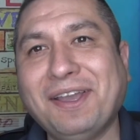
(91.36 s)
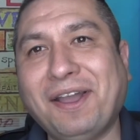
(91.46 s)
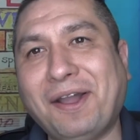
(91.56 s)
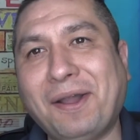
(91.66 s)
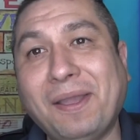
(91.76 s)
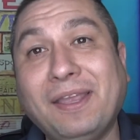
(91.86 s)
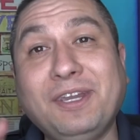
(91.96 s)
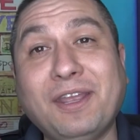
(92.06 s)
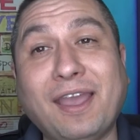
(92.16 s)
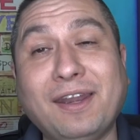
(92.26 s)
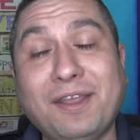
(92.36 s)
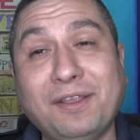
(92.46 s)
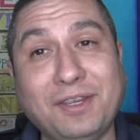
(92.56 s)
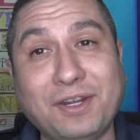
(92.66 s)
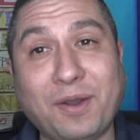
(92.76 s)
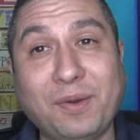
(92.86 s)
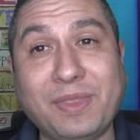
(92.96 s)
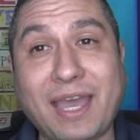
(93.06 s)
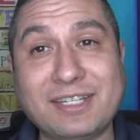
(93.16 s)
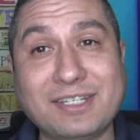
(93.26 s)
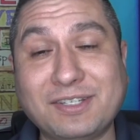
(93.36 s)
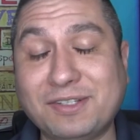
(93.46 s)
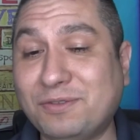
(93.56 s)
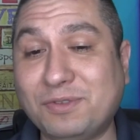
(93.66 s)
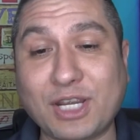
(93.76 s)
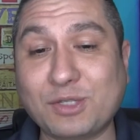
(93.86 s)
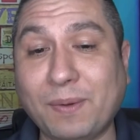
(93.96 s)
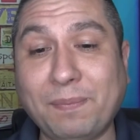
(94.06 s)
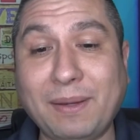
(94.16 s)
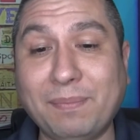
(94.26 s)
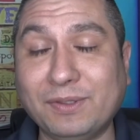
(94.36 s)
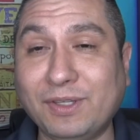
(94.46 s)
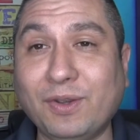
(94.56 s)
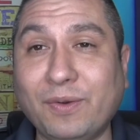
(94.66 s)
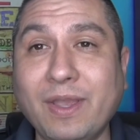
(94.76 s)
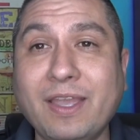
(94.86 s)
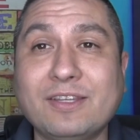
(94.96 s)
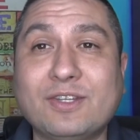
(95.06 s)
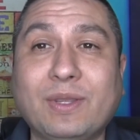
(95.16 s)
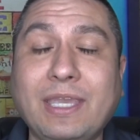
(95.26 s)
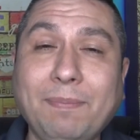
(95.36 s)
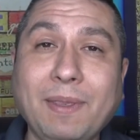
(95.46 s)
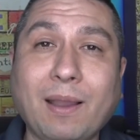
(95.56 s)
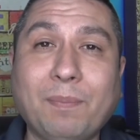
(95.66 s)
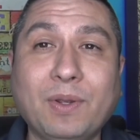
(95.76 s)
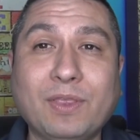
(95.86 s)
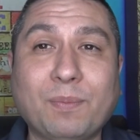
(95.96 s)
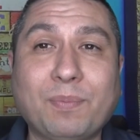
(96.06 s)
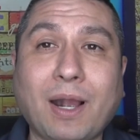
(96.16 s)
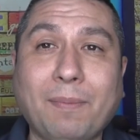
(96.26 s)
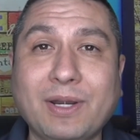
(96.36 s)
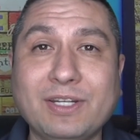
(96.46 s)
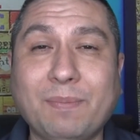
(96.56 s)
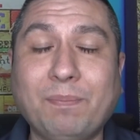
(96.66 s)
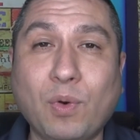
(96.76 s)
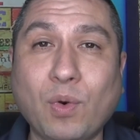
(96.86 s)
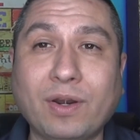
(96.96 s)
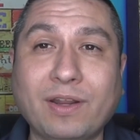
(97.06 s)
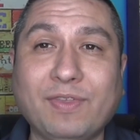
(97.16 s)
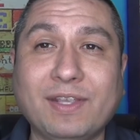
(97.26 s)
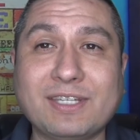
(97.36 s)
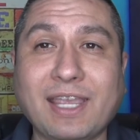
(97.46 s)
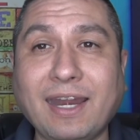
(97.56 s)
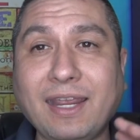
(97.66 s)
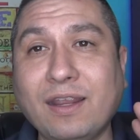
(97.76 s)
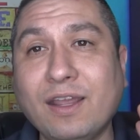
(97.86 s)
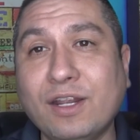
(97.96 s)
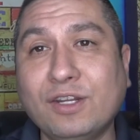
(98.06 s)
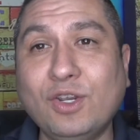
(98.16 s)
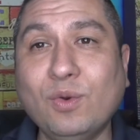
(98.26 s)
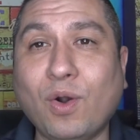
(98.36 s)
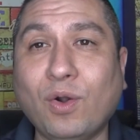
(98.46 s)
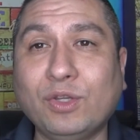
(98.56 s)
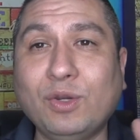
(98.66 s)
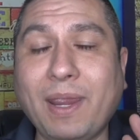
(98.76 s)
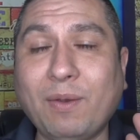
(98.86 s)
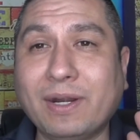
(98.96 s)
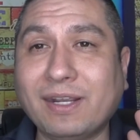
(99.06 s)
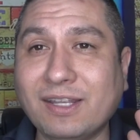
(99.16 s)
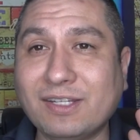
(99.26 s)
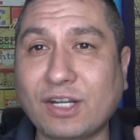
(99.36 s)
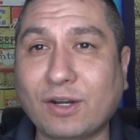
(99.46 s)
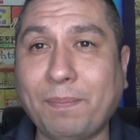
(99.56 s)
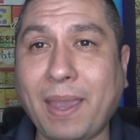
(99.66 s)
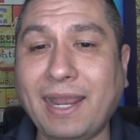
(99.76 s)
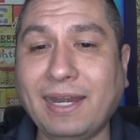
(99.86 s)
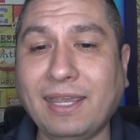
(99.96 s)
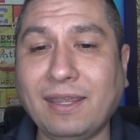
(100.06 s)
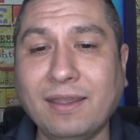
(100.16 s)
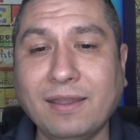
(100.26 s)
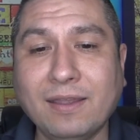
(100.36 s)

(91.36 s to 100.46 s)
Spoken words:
and you know, that's just what people do. So keeping up with your property is important. If it's getting too old, you may want to consider painting.